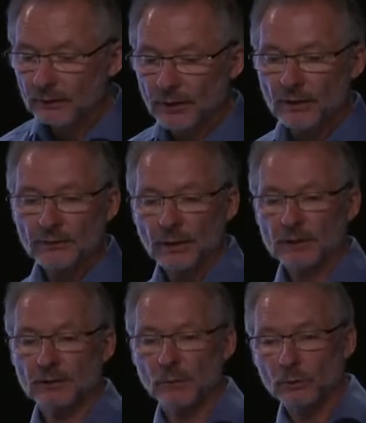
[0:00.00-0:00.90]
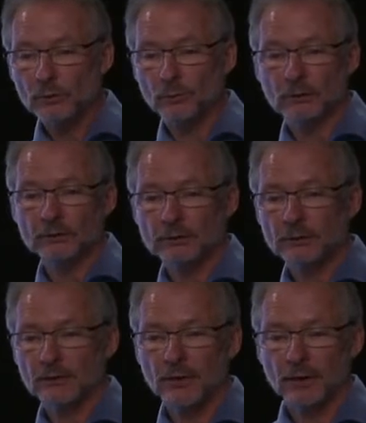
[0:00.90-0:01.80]
They are in fact multiple,
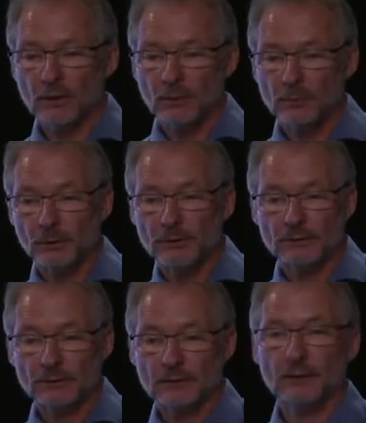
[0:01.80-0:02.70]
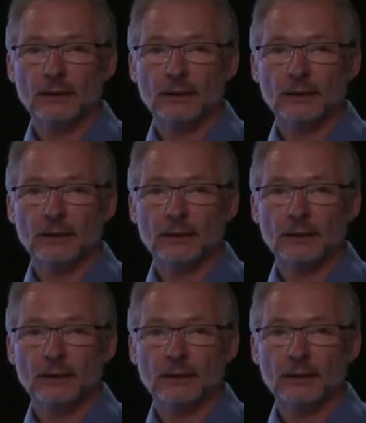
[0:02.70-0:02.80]
and they are complex